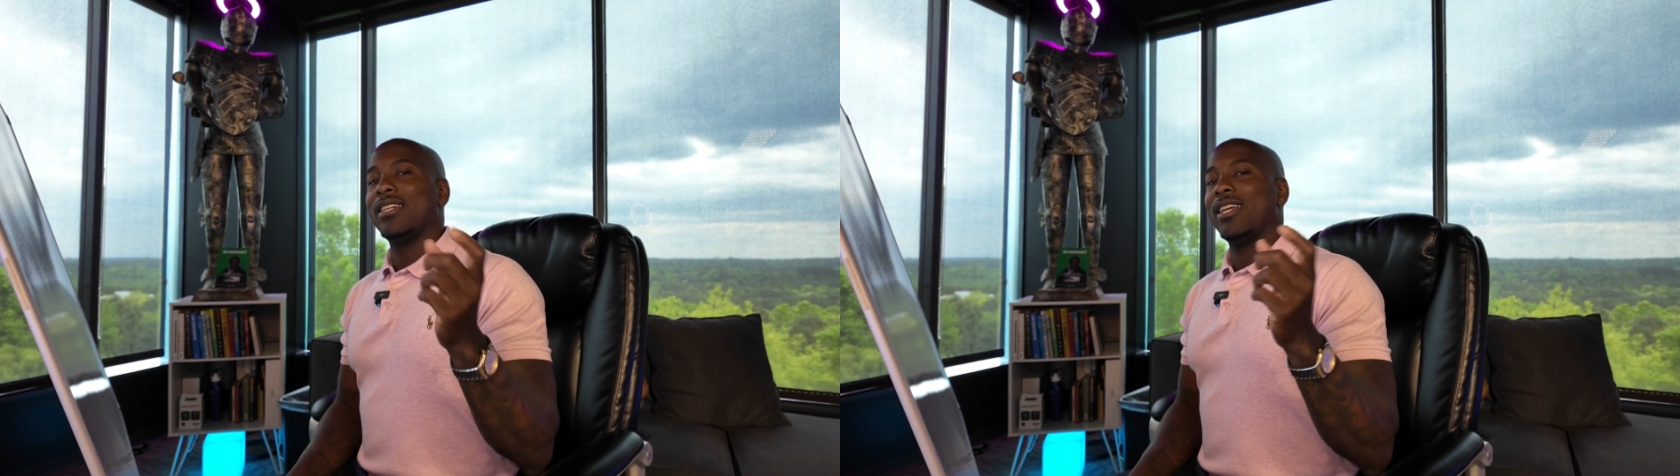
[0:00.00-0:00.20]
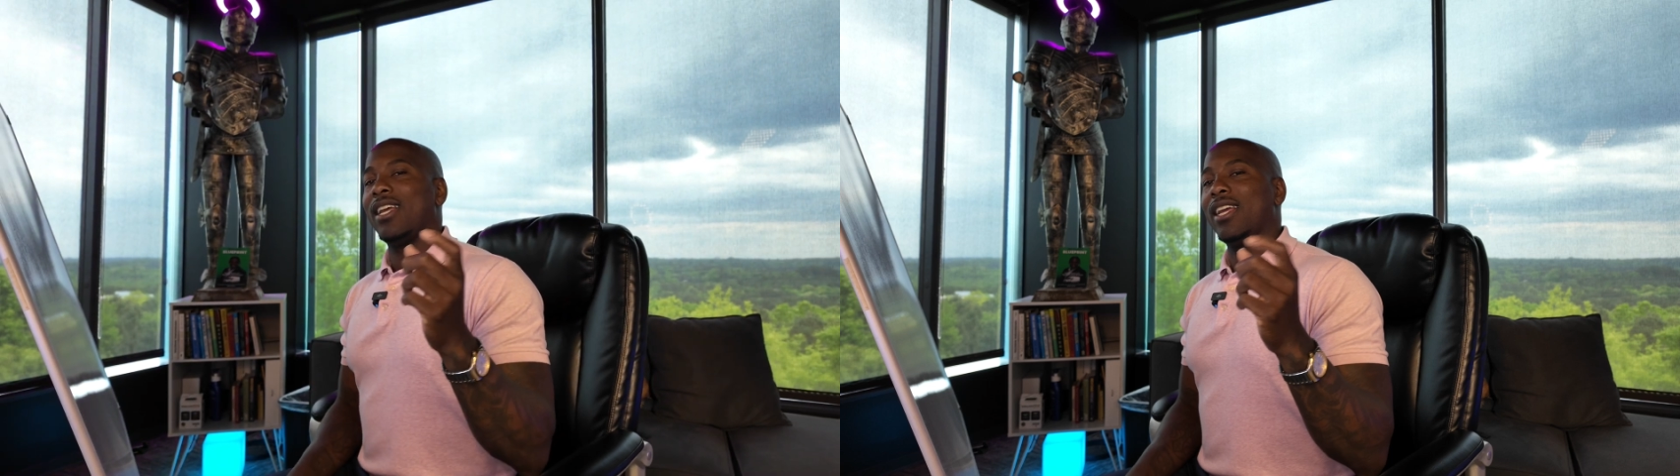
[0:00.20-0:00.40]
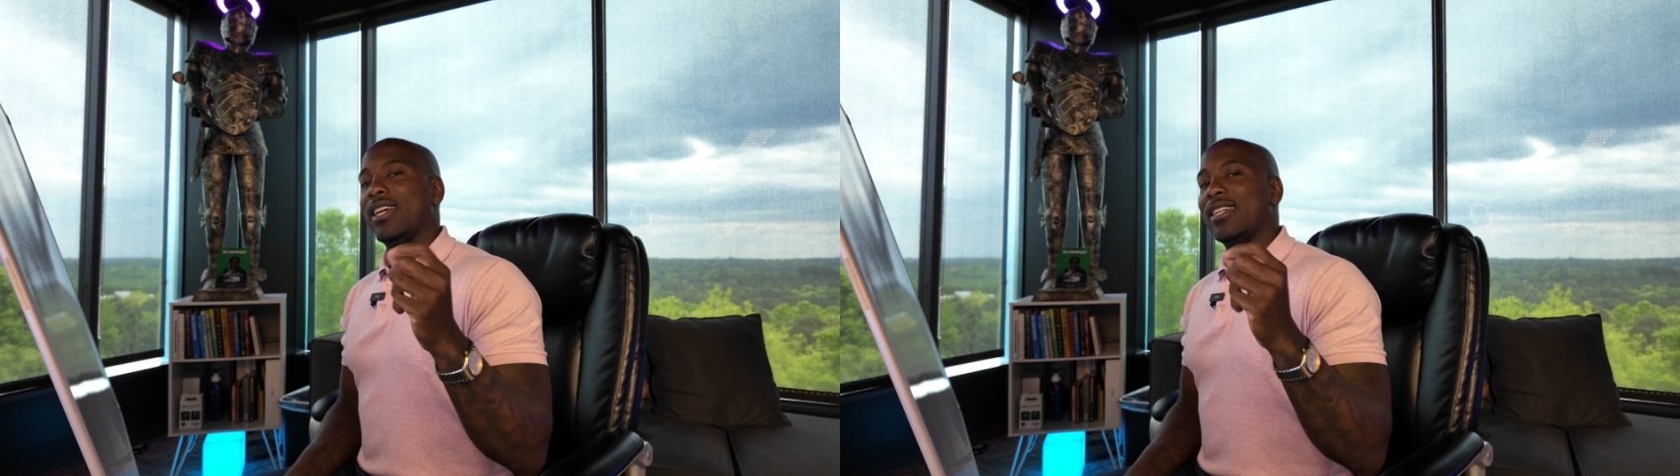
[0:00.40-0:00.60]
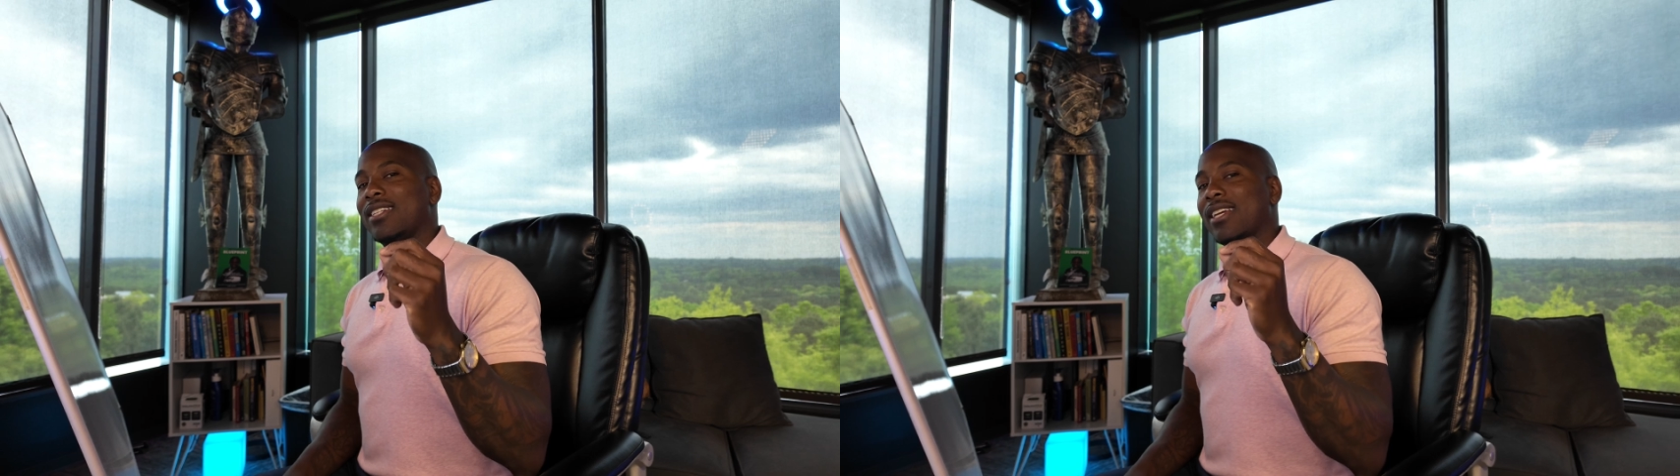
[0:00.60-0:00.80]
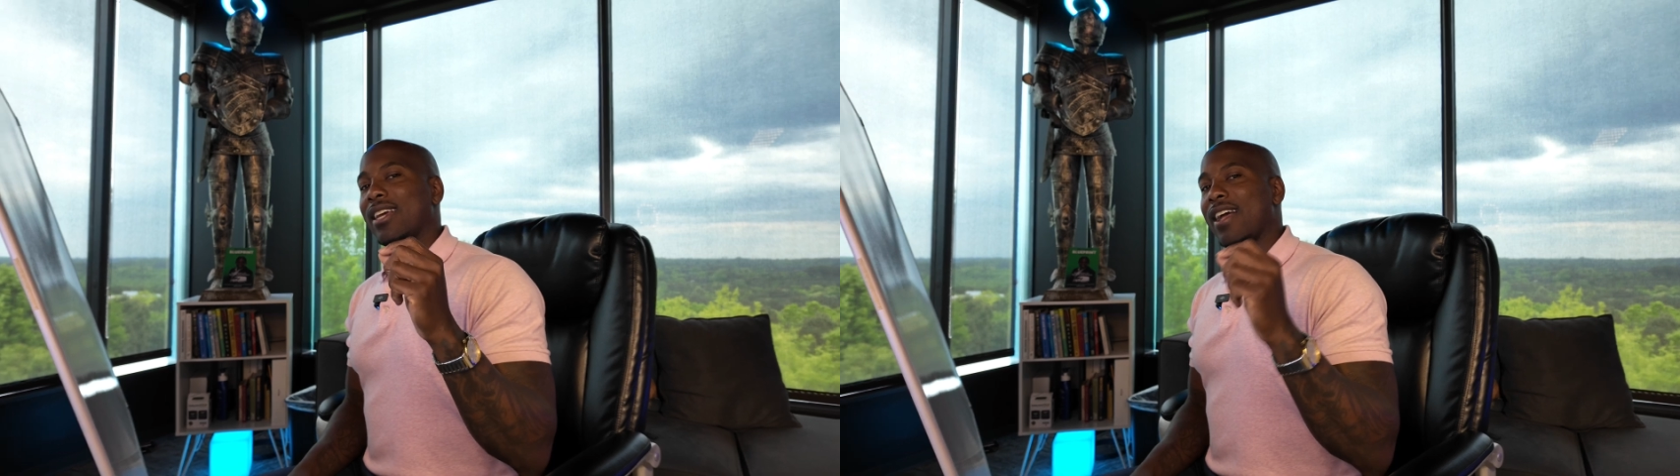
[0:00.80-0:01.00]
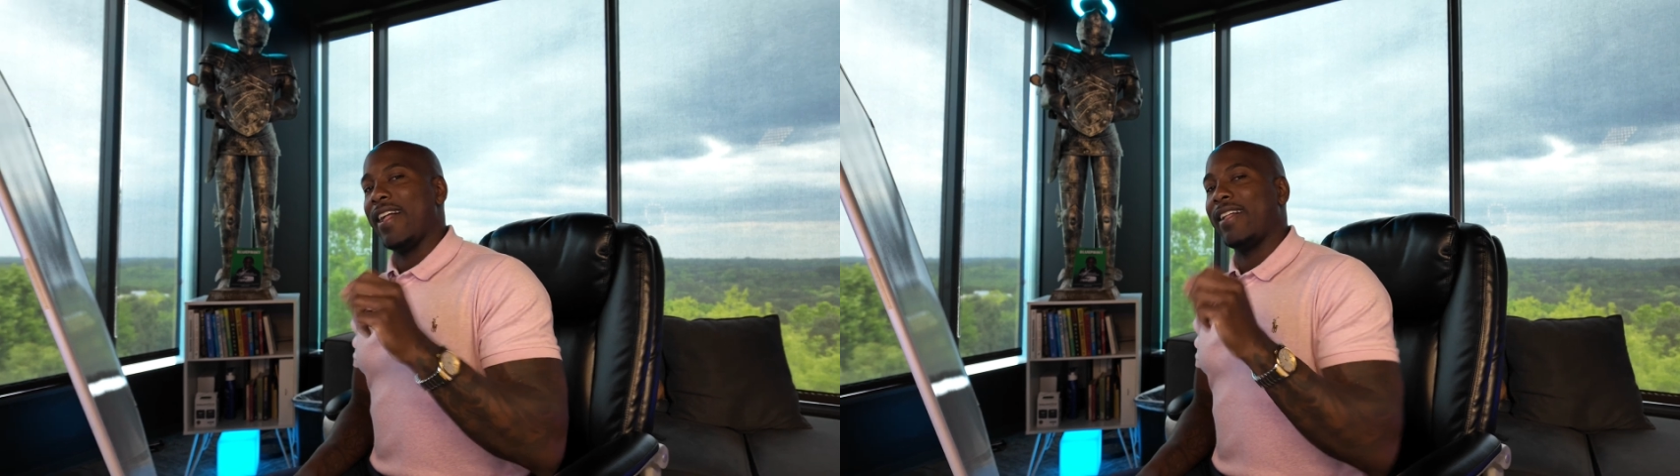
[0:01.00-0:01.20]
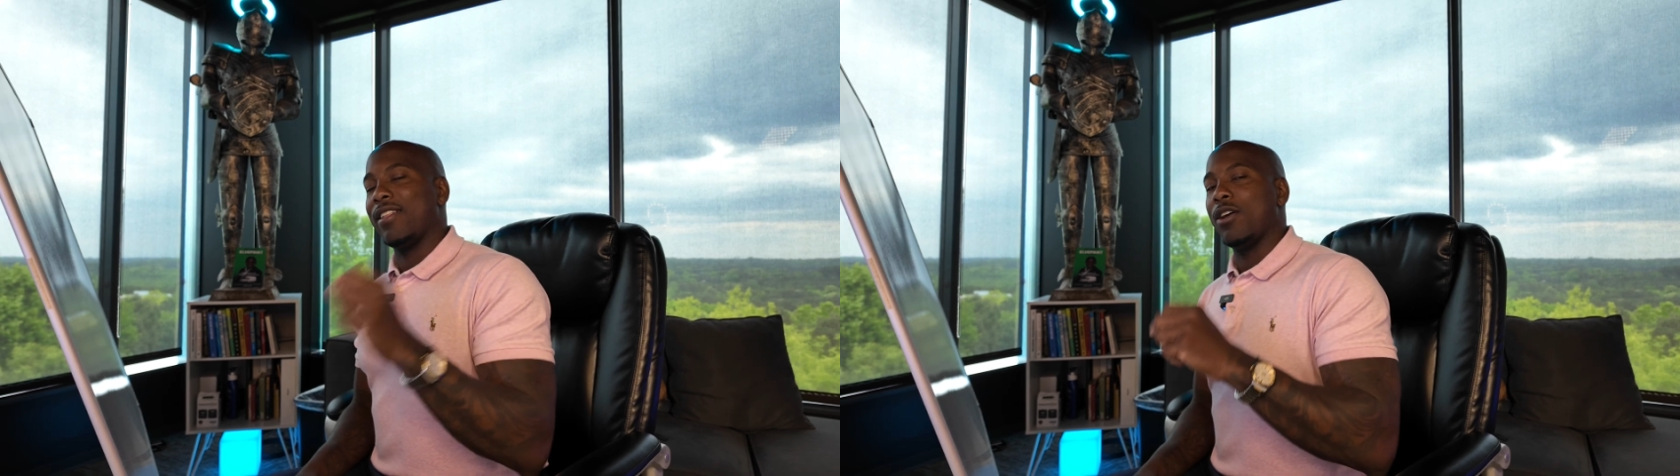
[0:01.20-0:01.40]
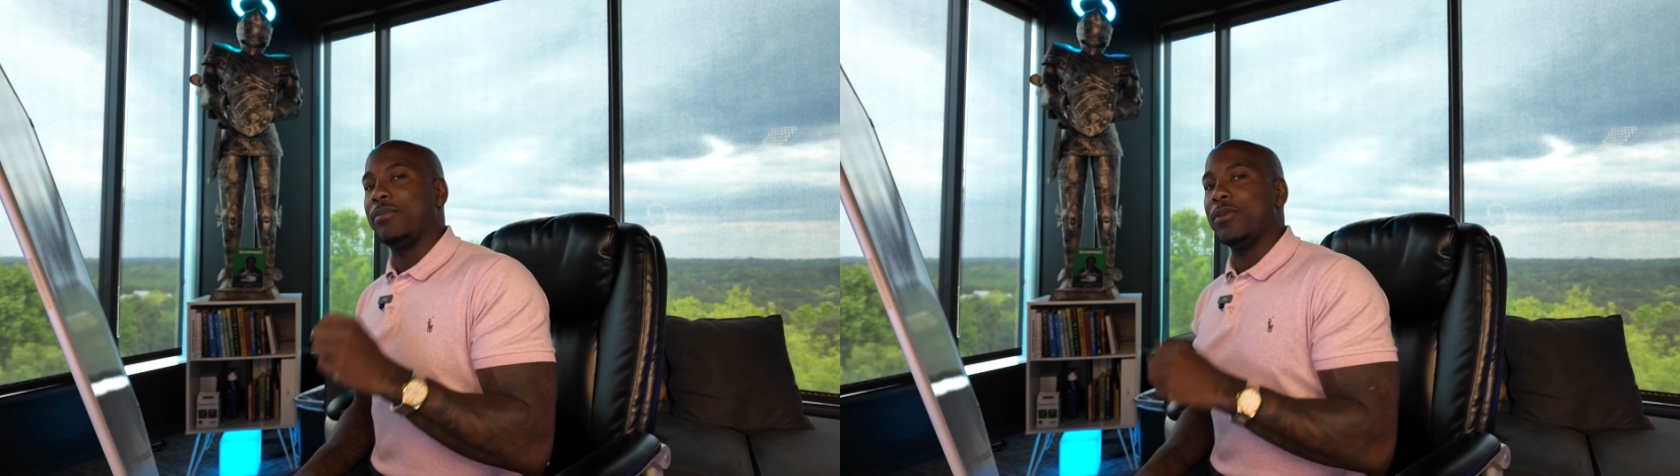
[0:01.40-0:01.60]
and I can
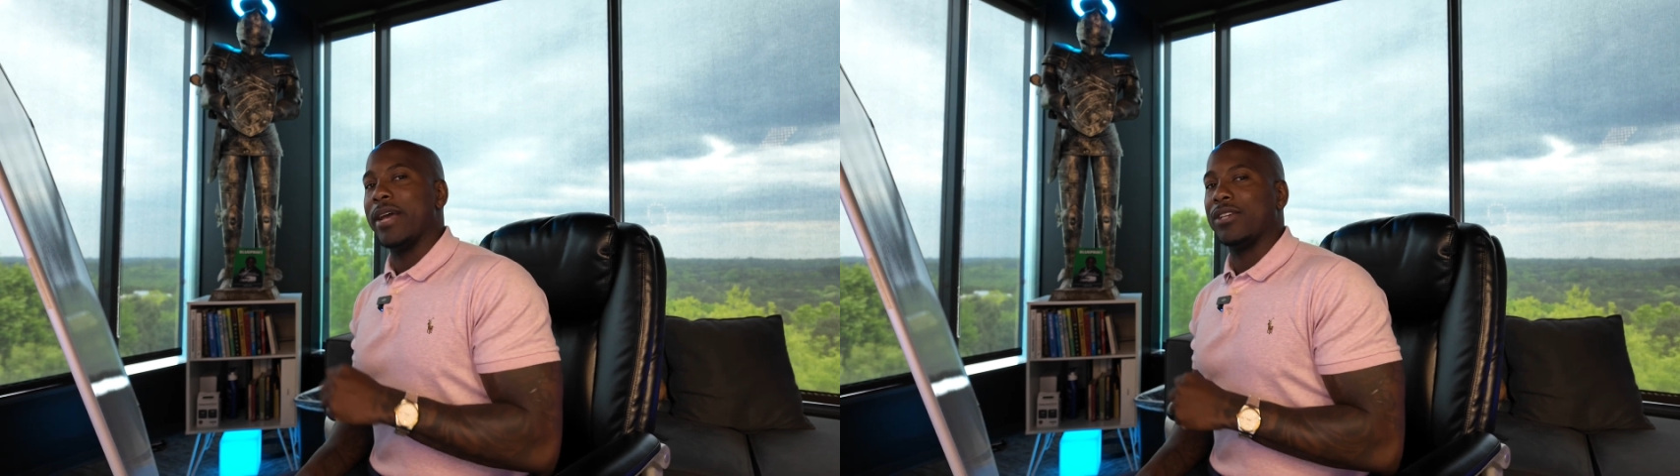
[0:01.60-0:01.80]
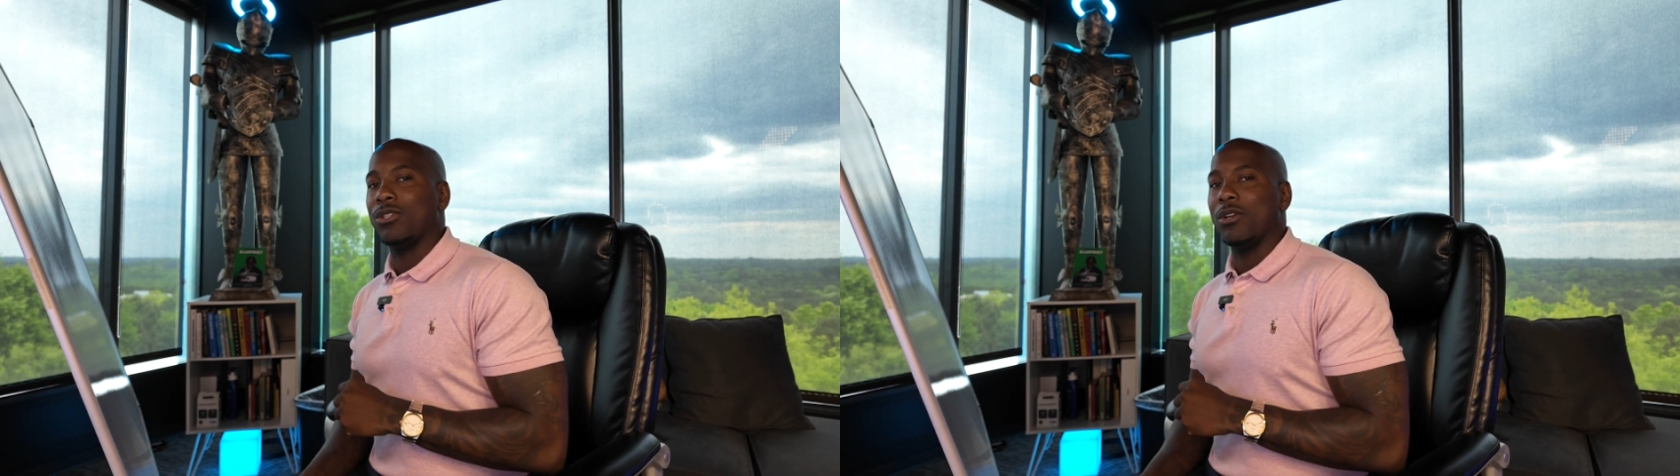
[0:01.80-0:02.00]
help you master